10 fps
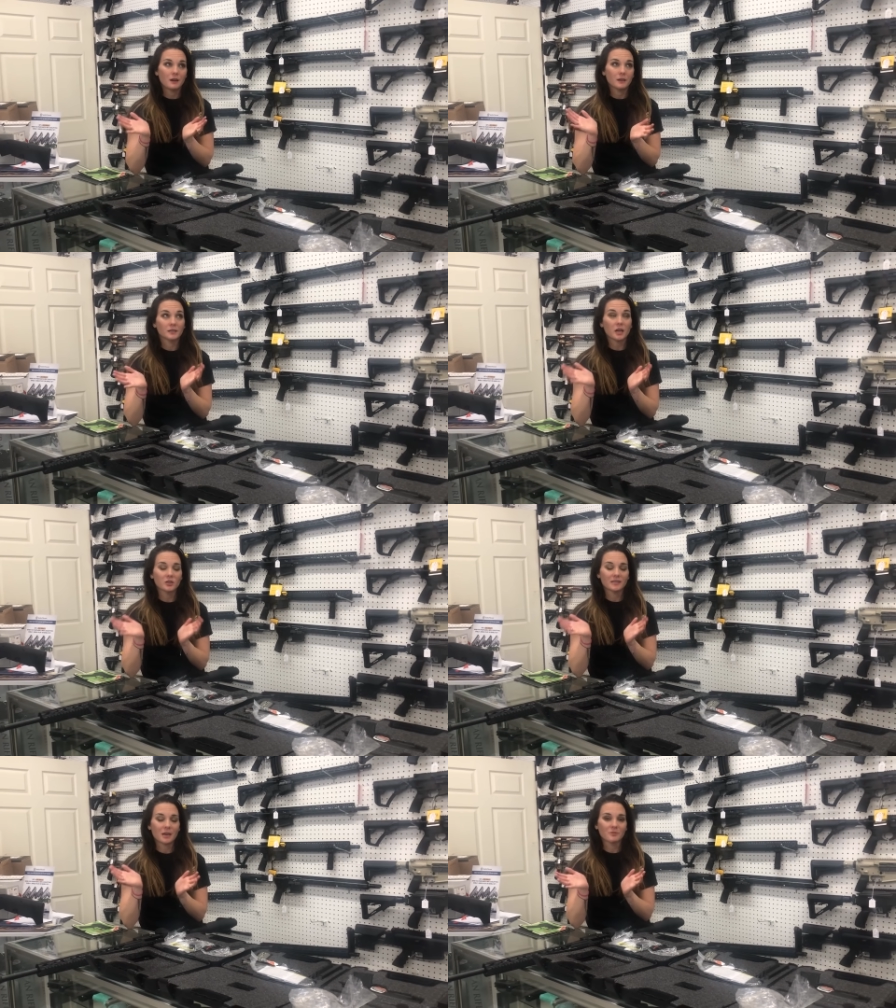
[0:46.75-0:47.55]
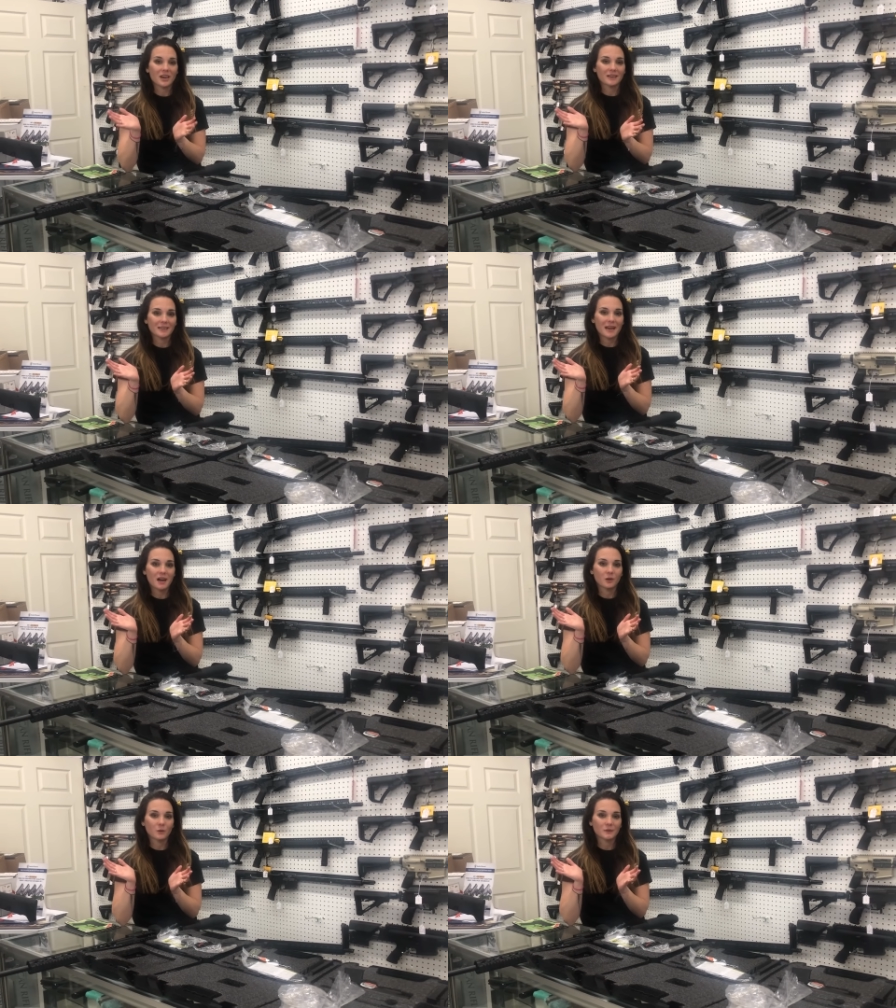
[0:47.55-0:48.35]
a touchy subject and
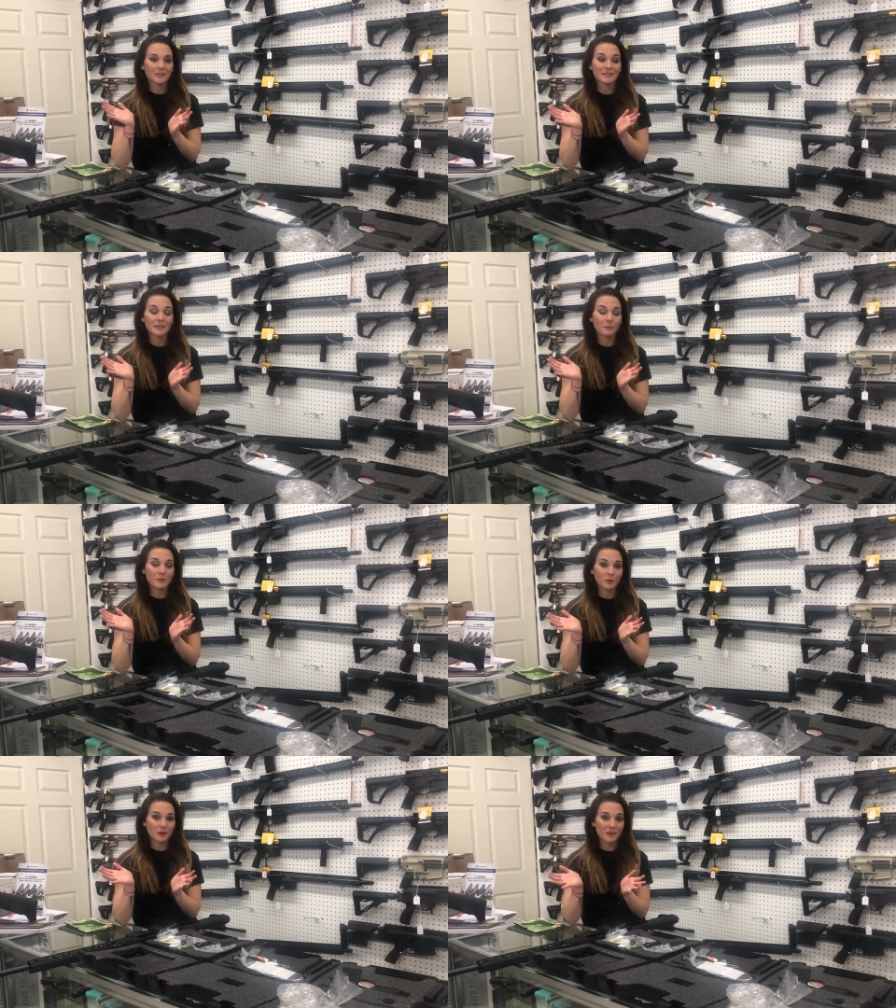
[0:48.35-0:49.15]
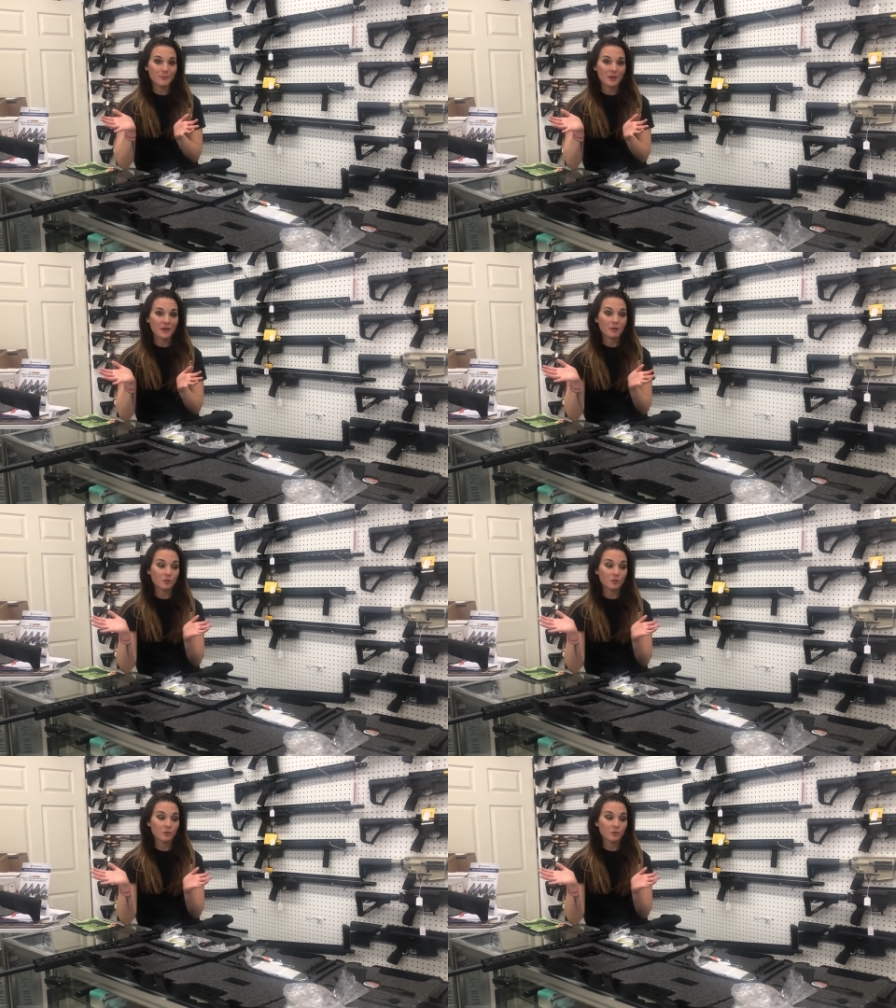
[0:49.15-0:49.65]
how sensitive people can be about that,